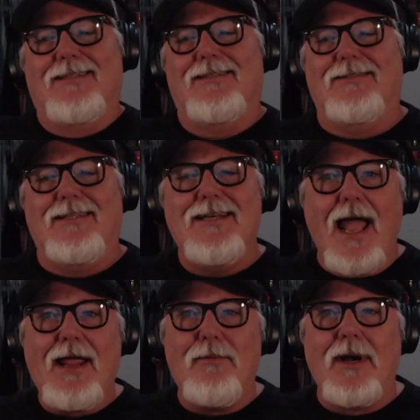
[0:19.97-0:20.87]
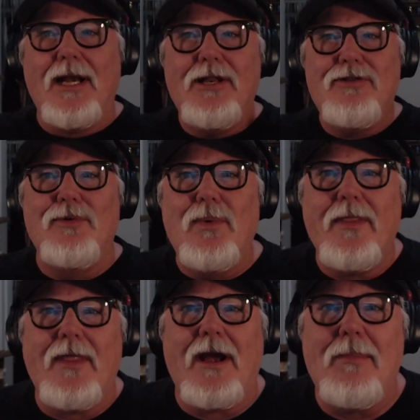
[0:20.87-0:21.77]
So tonight we're going to do
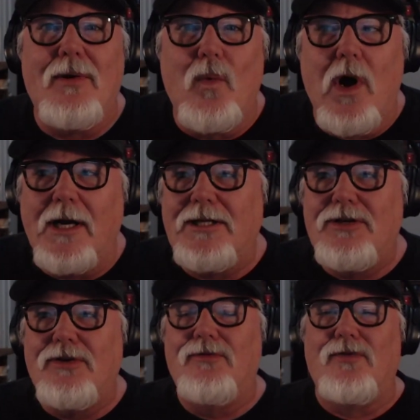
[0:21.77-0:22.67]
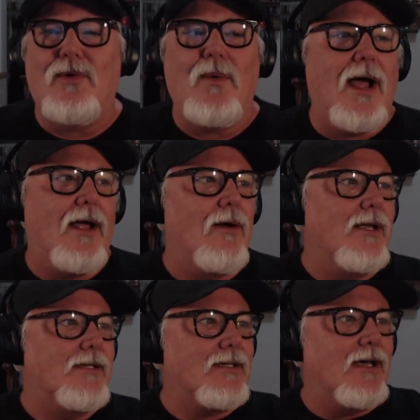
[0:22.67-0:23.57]
one that I've been wanting to do for a while.
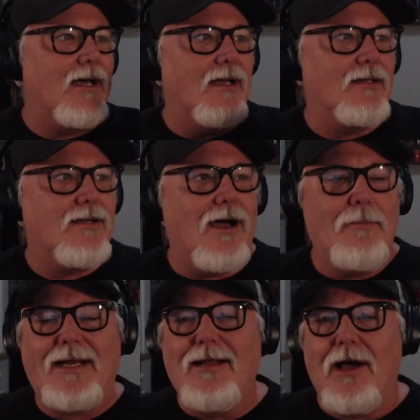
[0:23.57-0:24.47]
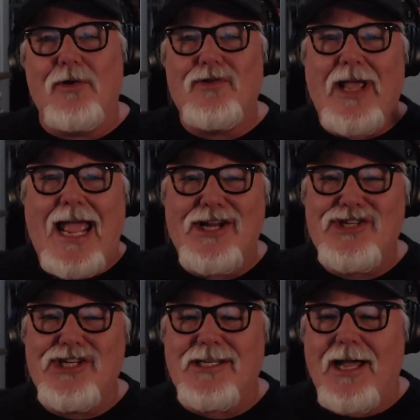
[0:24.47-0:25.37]
It's uh, Tom MacDonald's
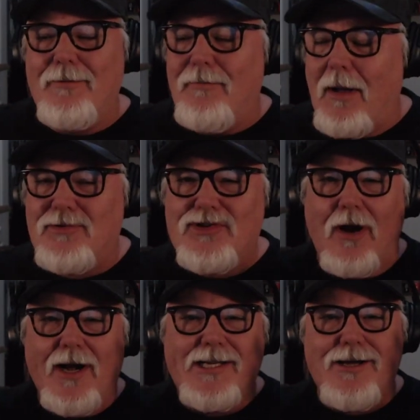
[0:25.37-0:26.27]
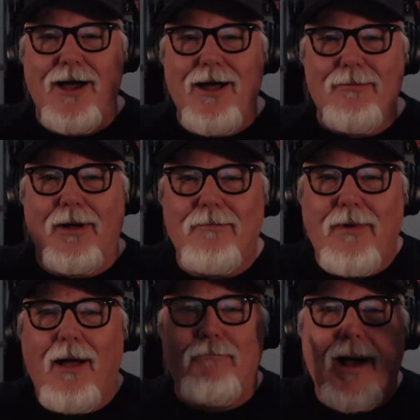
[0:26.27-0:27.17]
Ashes. I, am sorry, Tom. I'm,
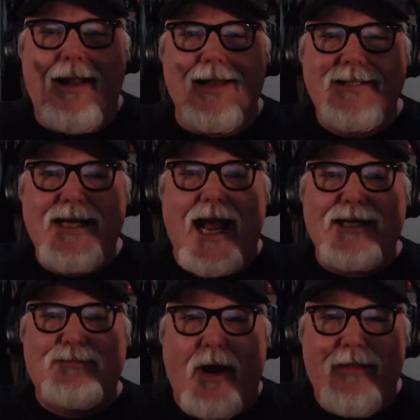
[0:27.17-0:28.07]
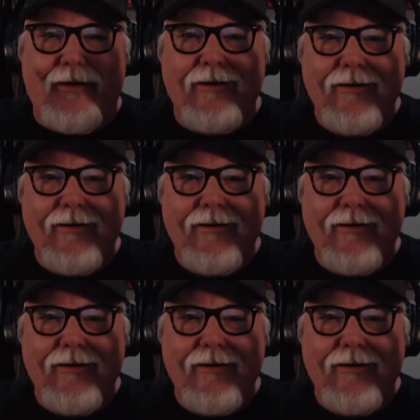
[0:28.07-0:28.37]
i apologize, brother.